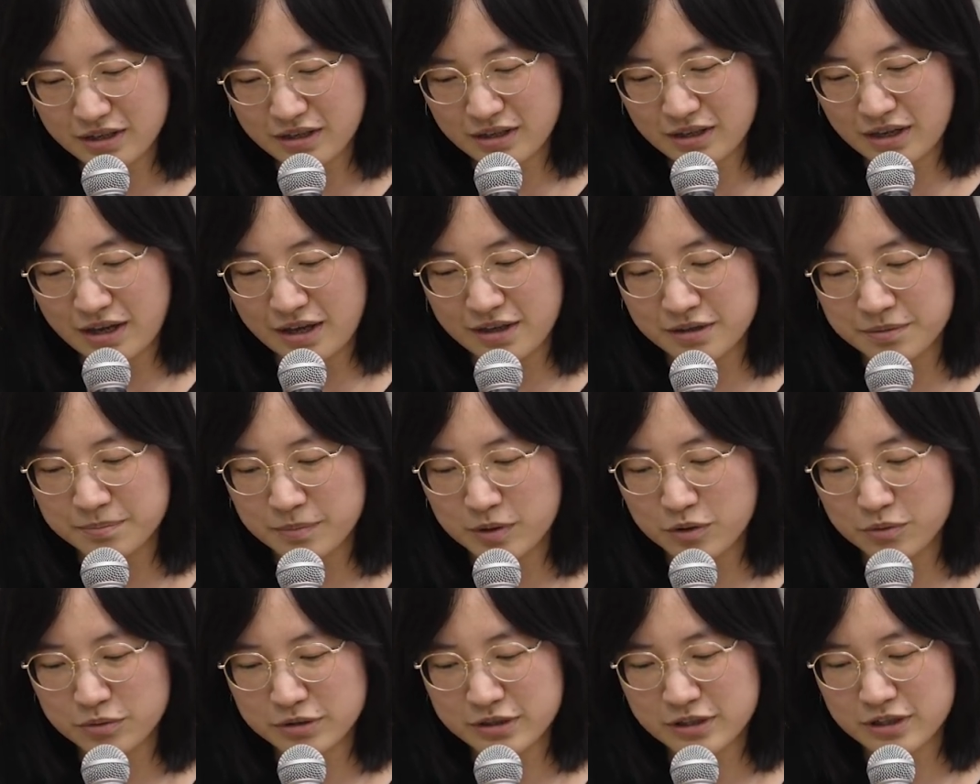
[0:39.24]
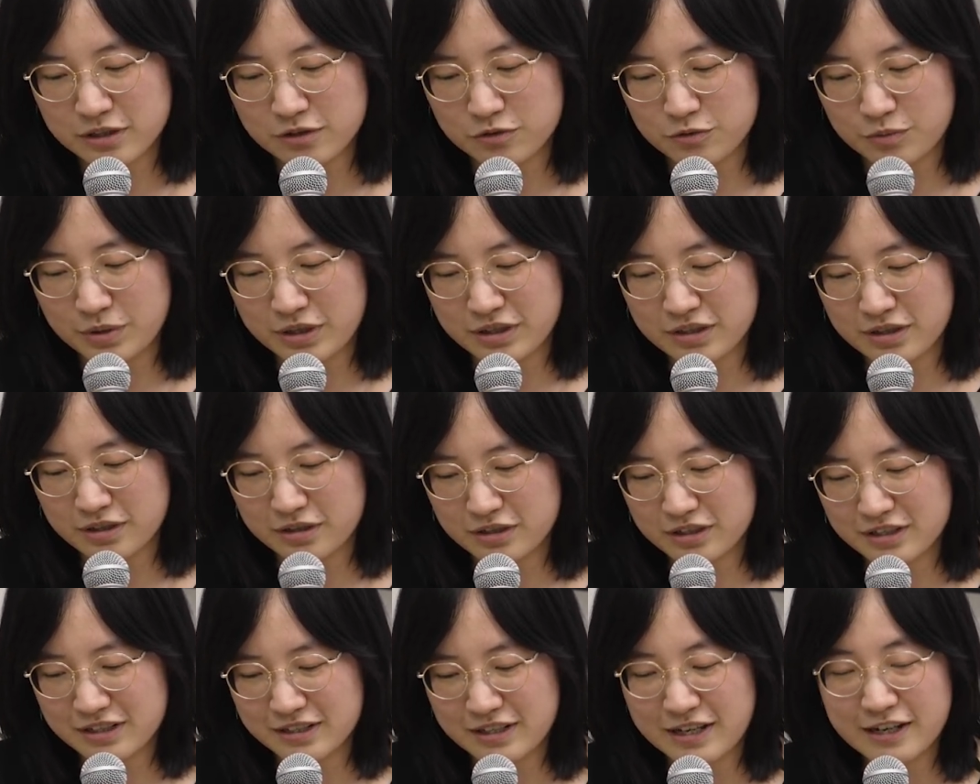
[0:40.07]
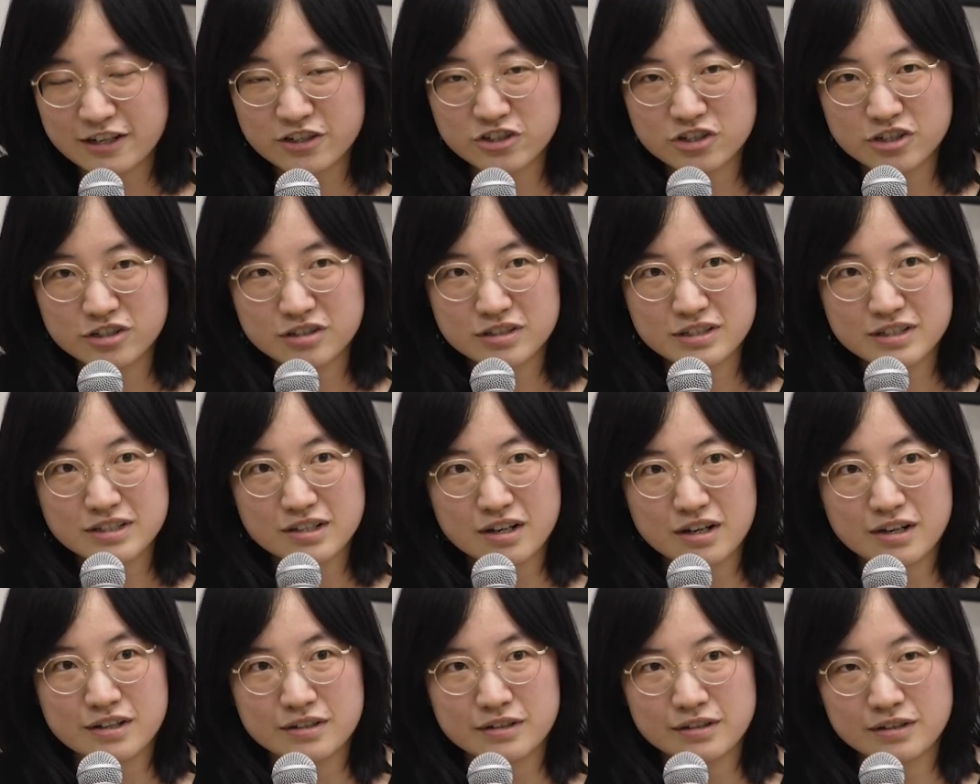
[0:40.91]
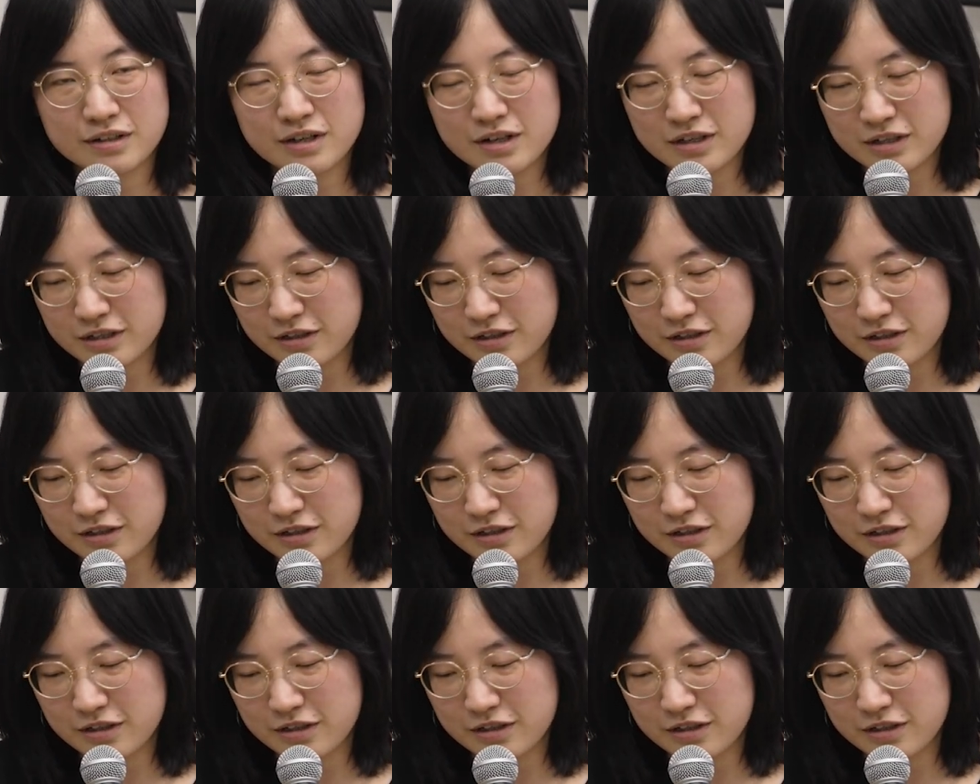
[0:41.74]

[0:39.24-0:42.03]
And the most recent collections are